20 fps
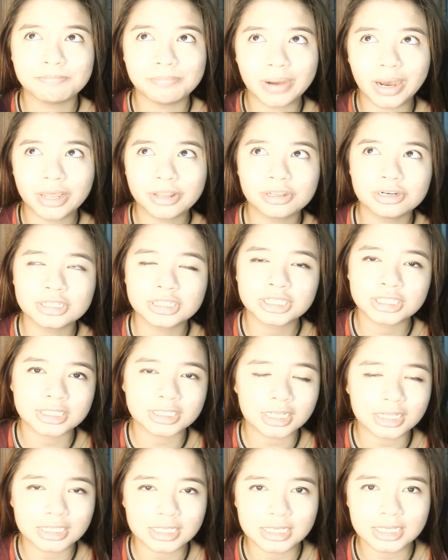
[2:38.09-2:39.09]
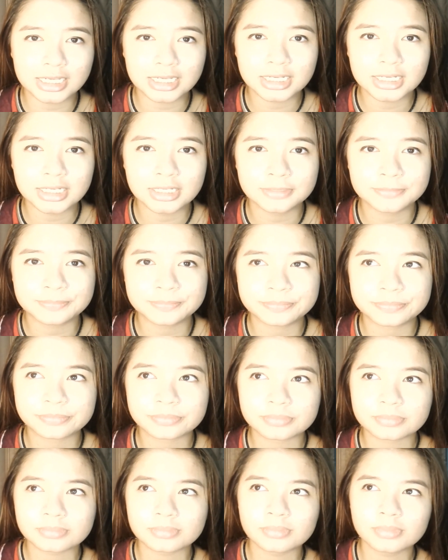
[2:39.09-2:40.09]
bother studying
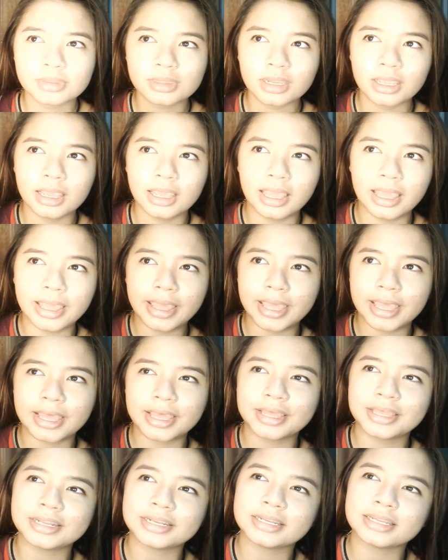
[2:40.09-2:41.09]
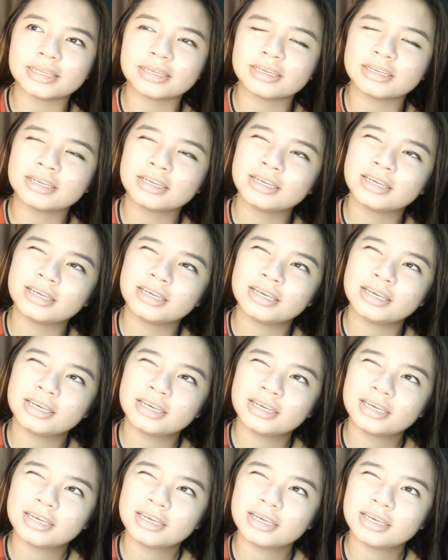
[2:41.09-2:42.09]
and
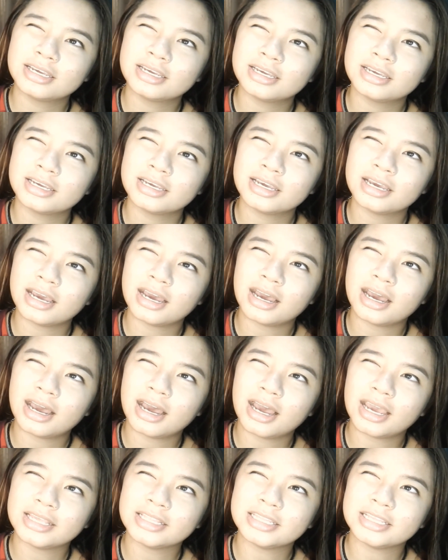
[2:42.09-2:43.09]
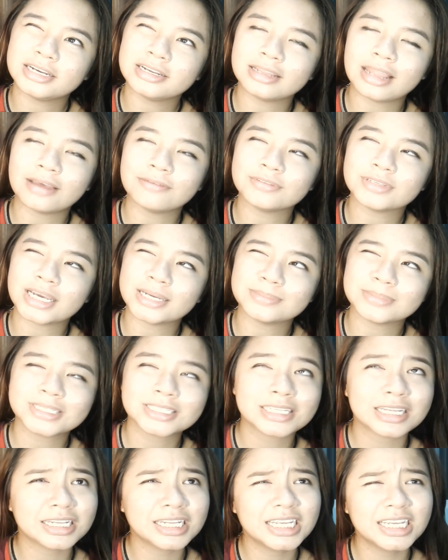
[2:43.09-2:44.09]
I didn't have time to
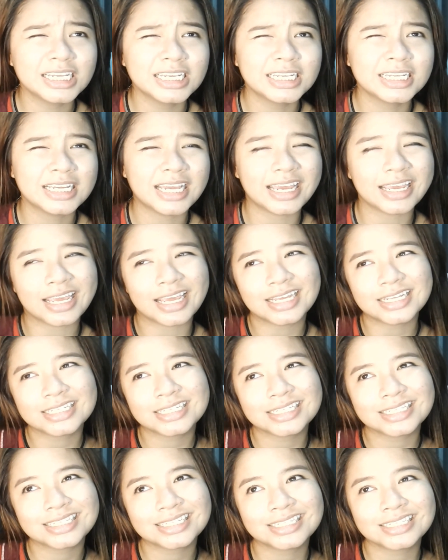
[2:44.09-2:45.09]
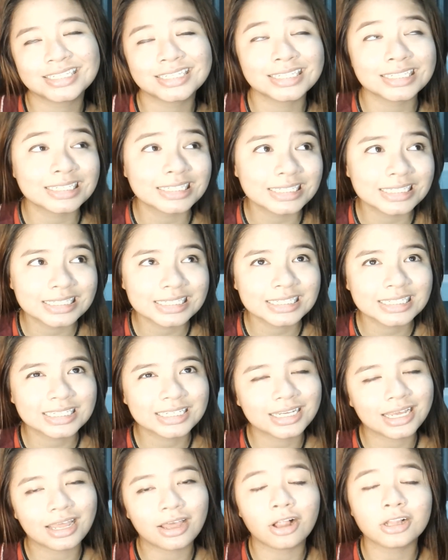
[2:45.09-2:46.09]
study, I guess.
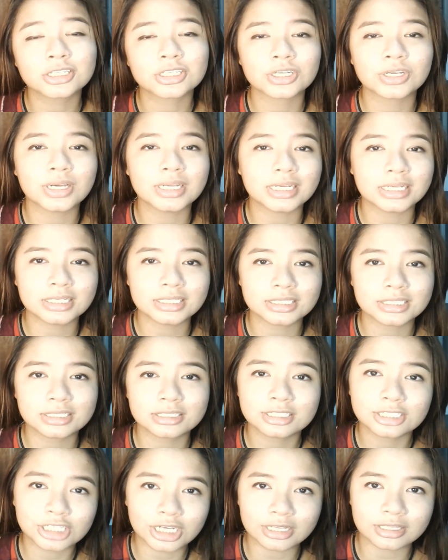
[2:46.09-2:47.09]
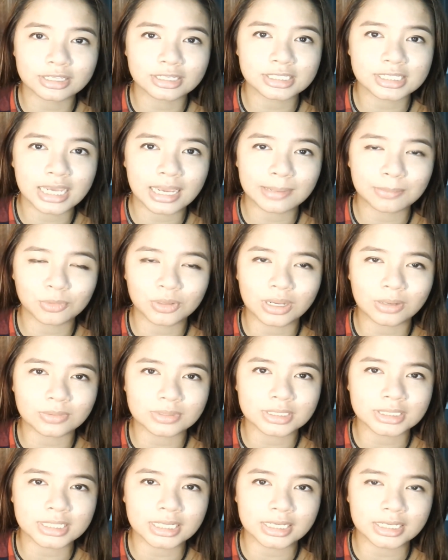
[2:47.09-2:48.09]
Also, I didn't check the time when I
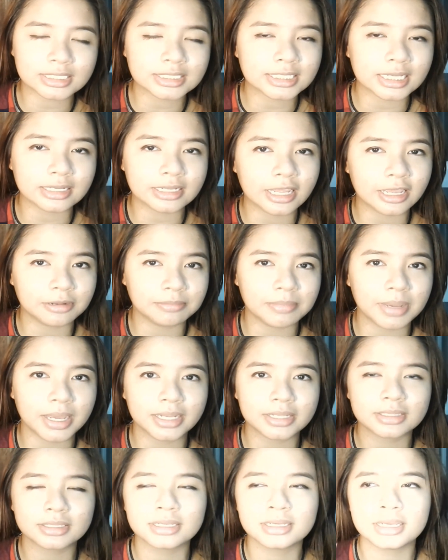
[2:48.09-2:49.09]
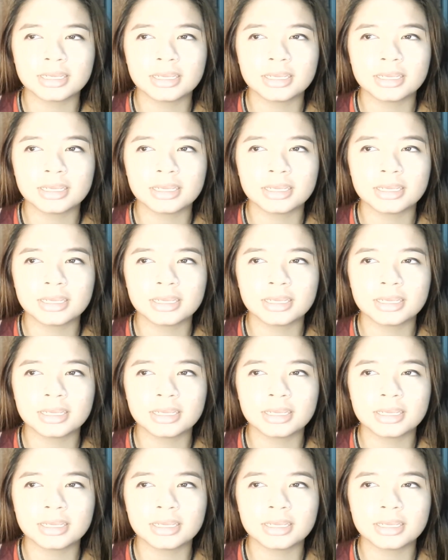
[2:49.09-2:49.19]
was taking said NMAT.